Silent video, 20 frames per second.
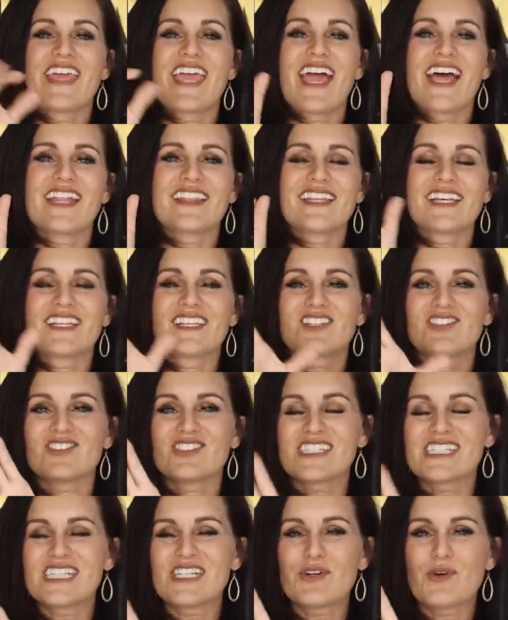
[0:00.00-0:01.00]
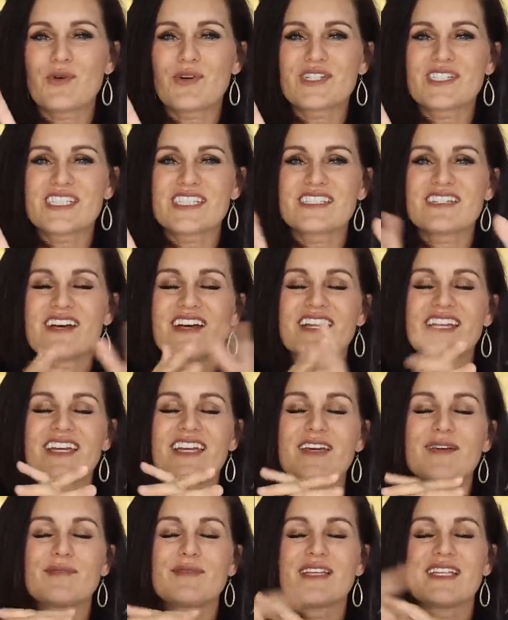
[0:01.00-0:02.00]
They had like little seahorses on
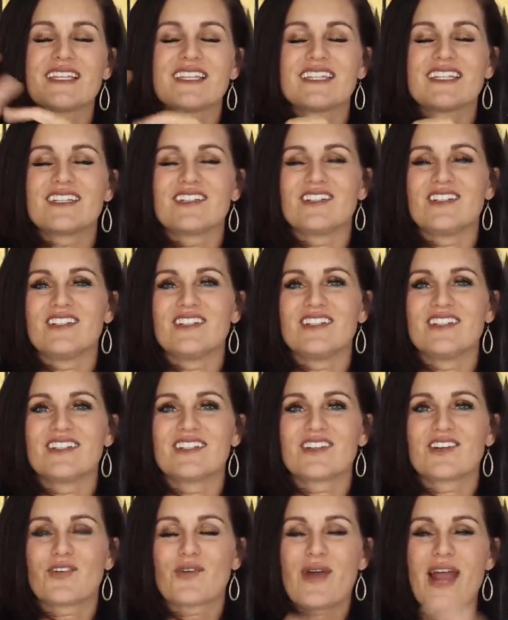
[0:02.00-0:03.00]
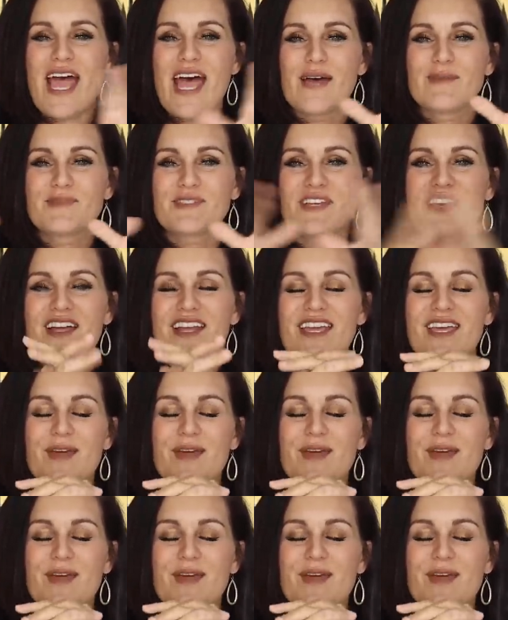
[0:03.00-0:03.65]
them and little crabs on